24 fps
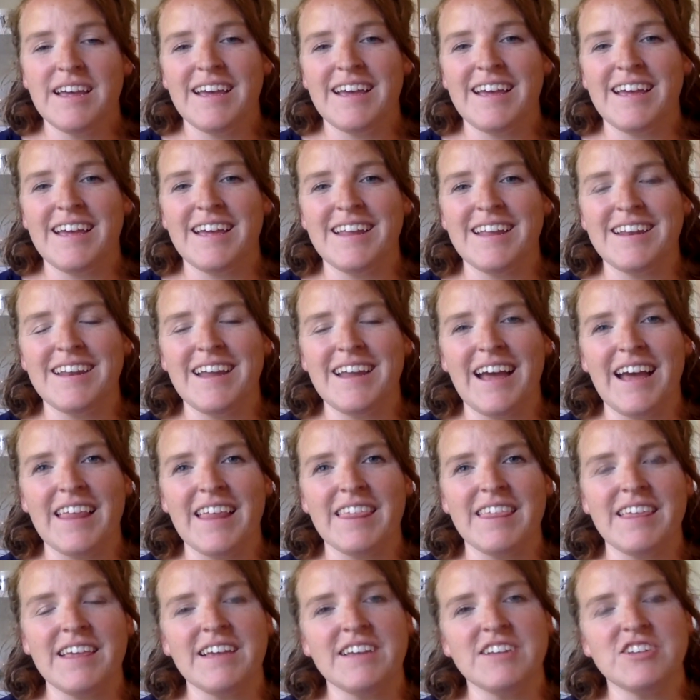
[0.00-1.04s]
And I
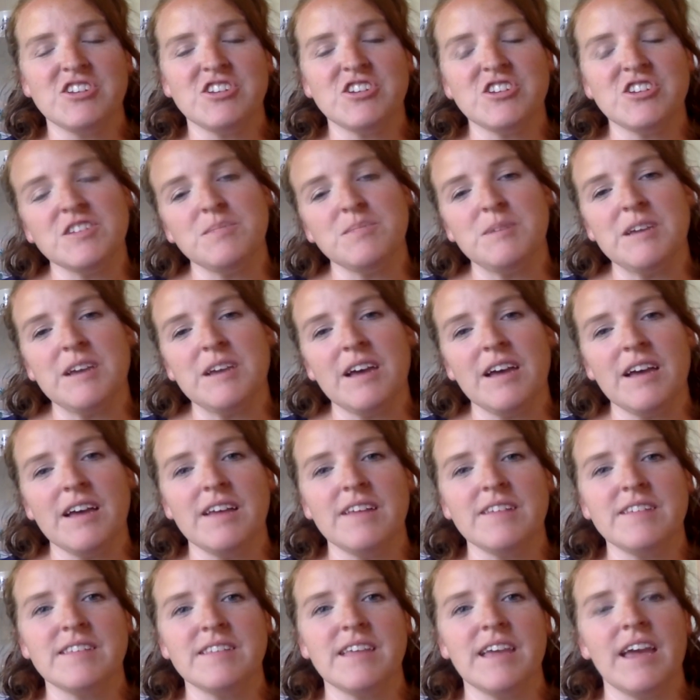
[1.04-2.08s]
think it's just
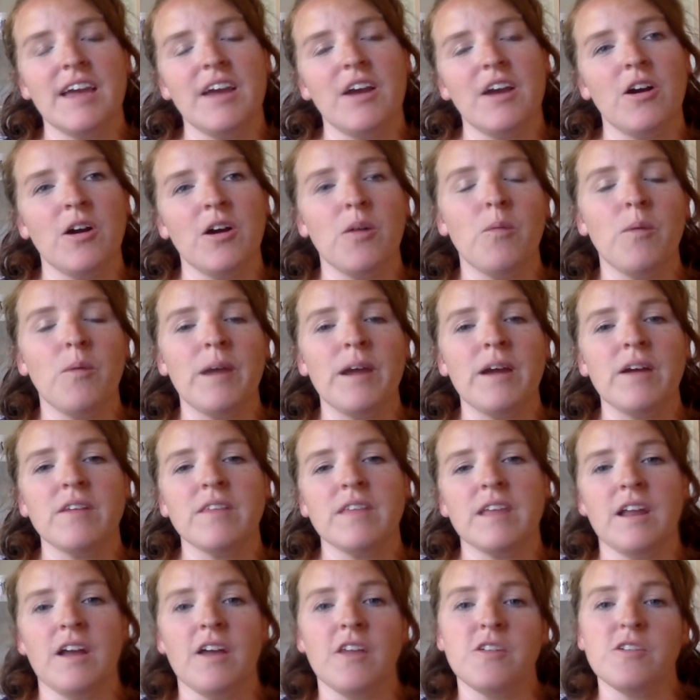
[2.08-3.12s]
because they are aware
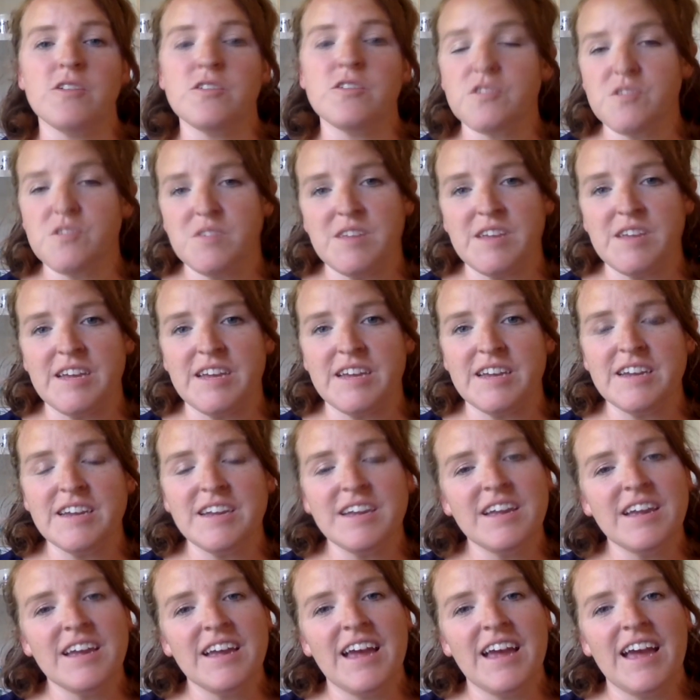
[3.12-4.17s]
that others are seeing,
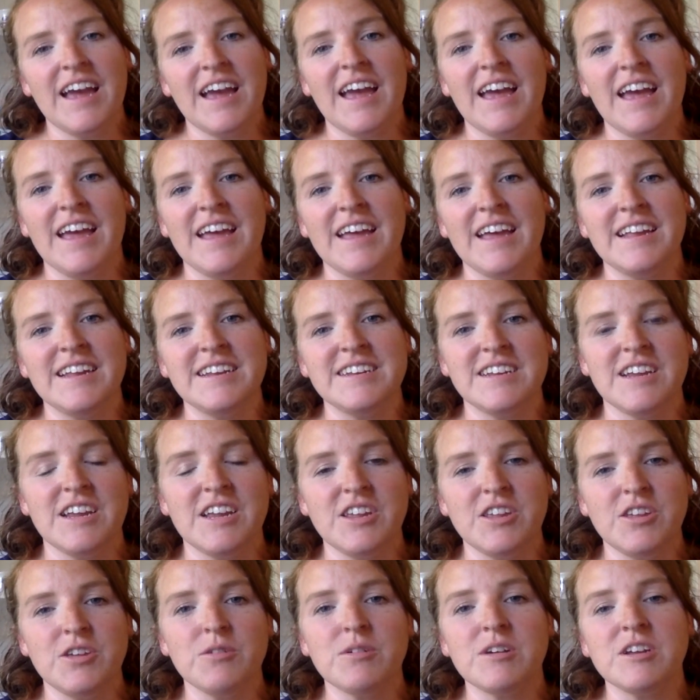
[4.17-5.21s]
and
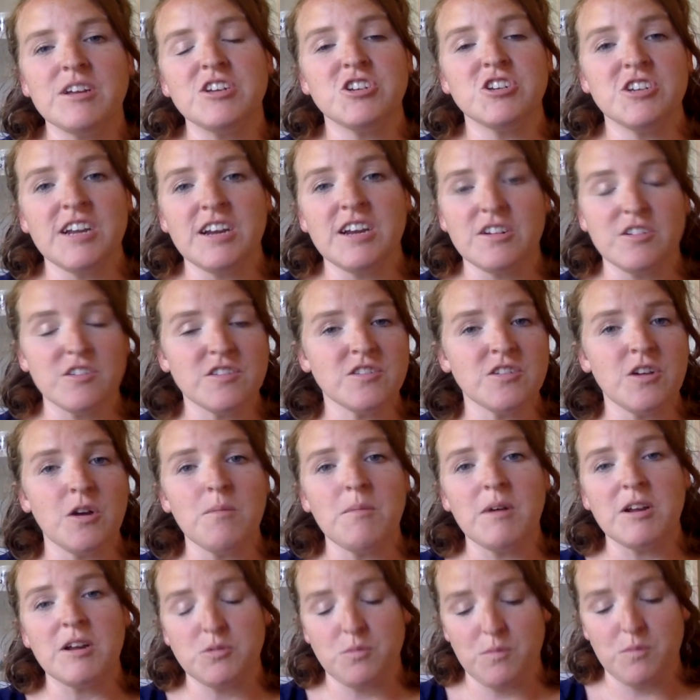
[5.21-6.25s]
you can share so
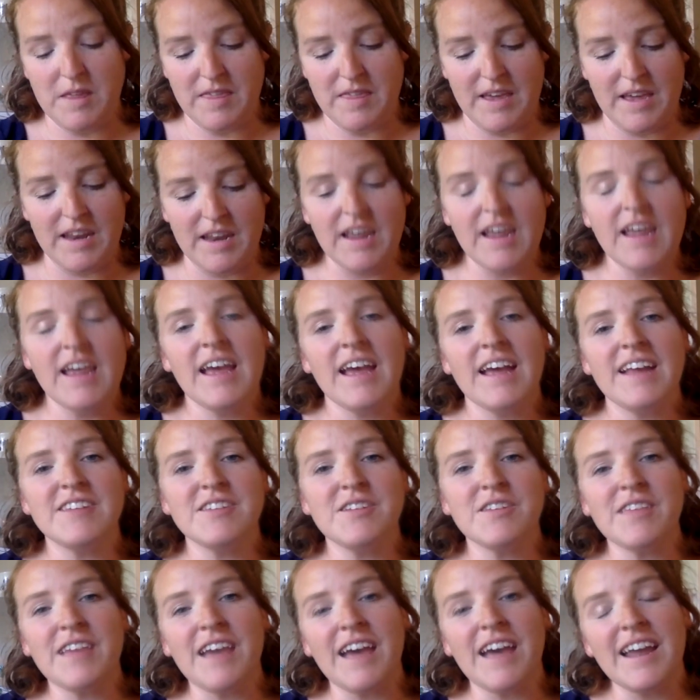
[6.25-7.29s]
much with it. And
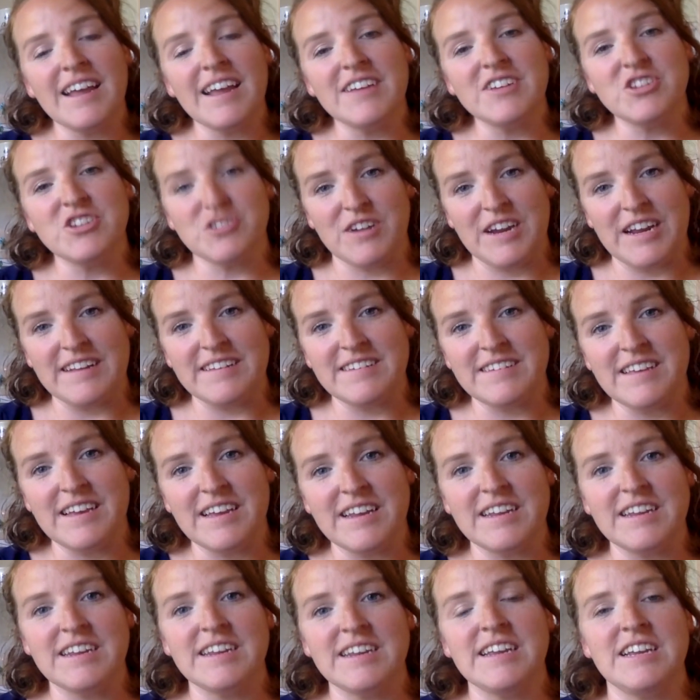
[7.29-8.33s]
so that has
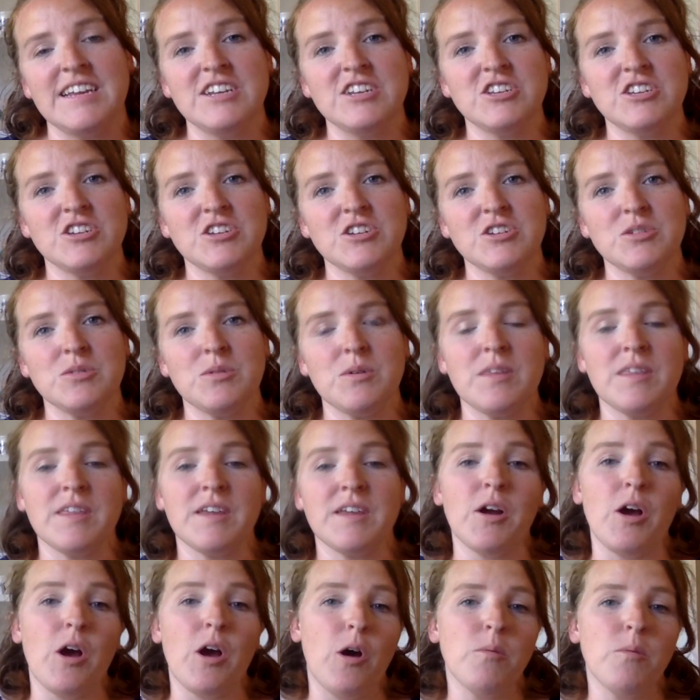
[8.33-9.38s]
translated into
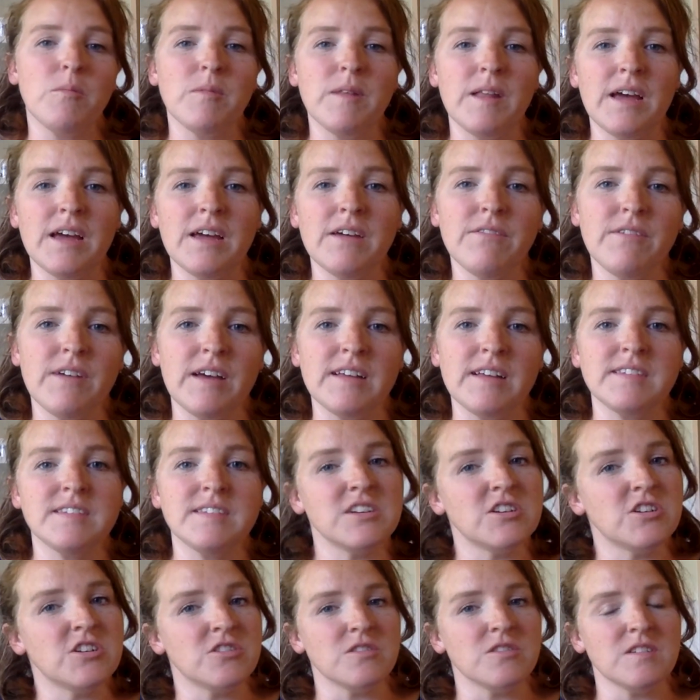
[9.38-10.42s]
their home life as
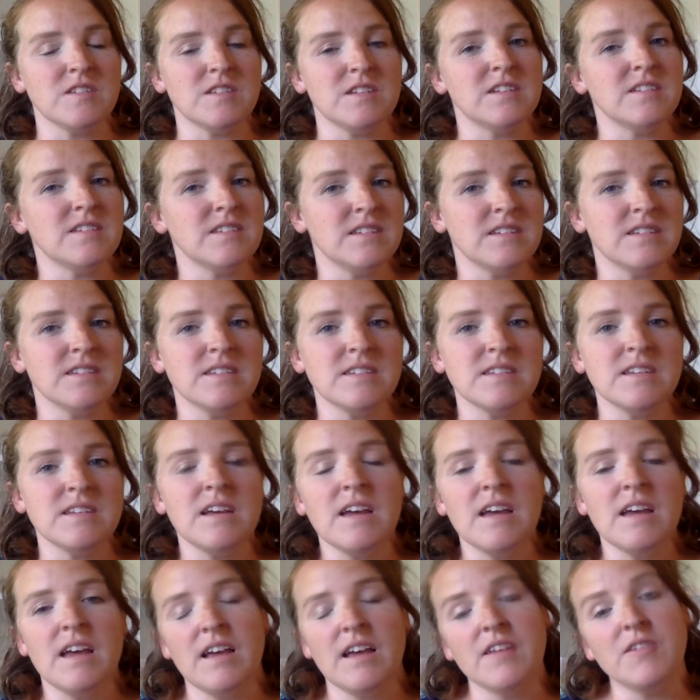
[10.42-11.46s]
digital citizens
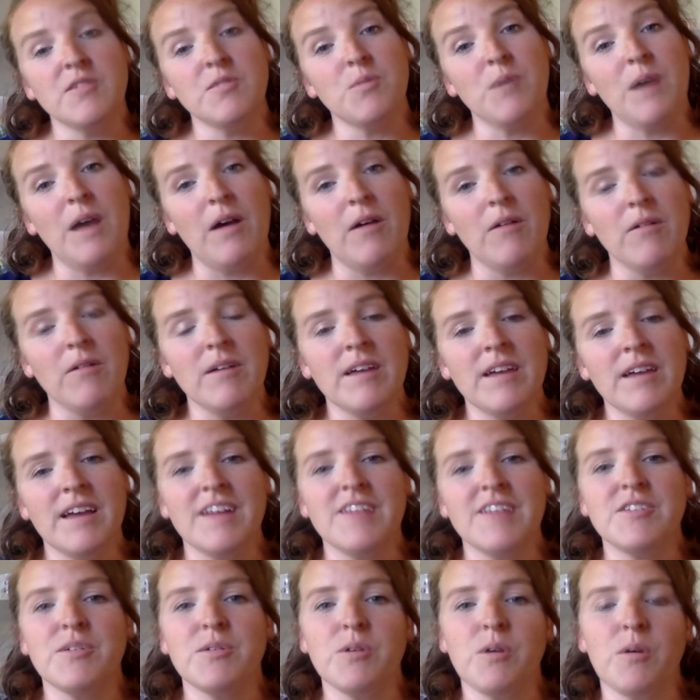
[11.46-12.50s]
as well.
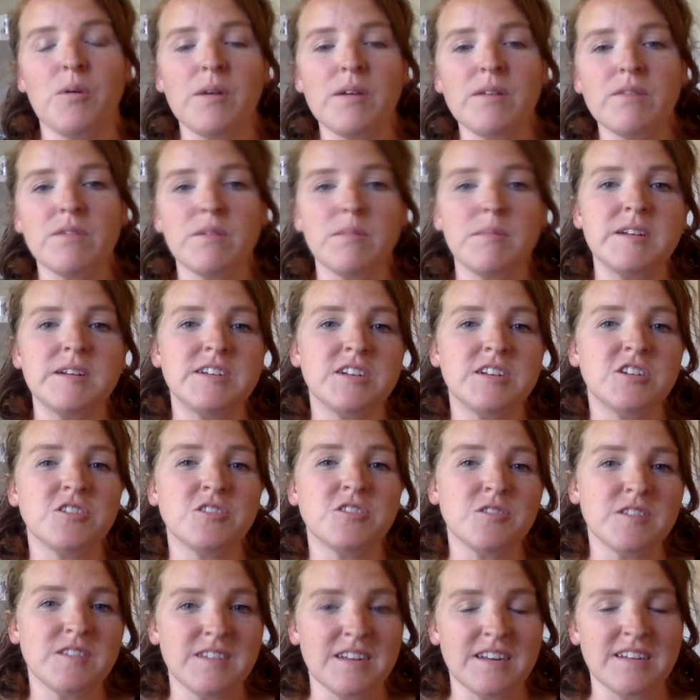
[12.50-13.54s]
And so going from a
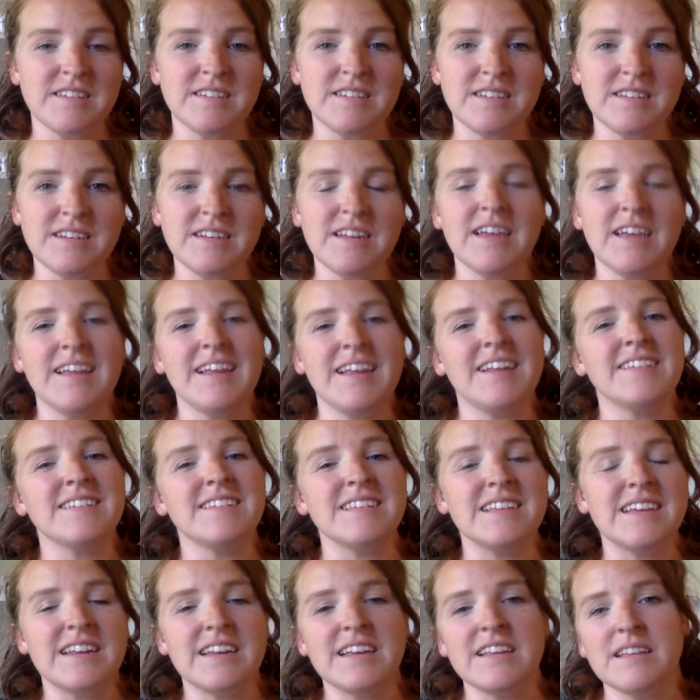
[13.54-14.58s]
digital citizen, it is
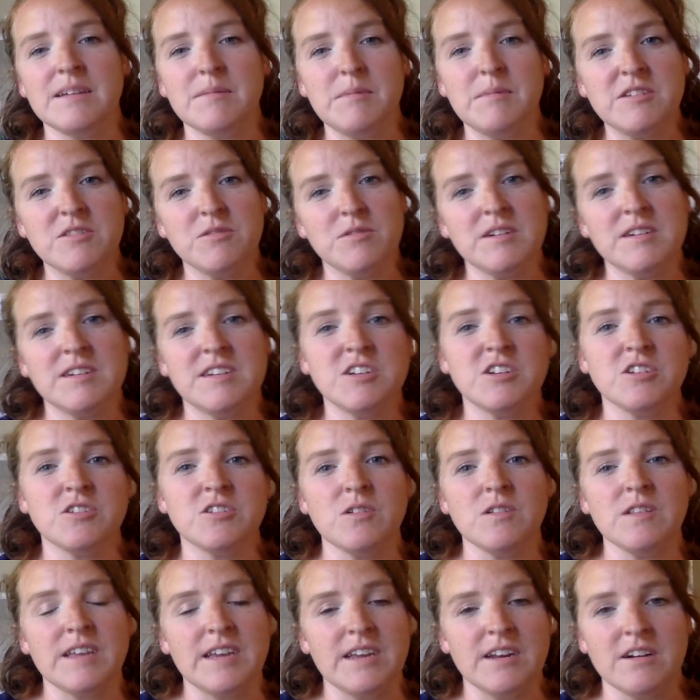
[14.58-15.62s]
leading them into a
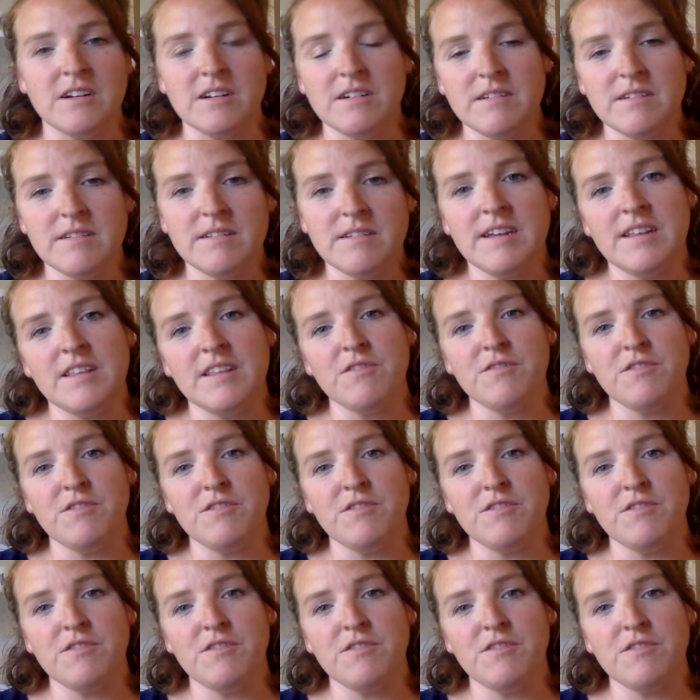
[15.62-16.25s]
digital leader in the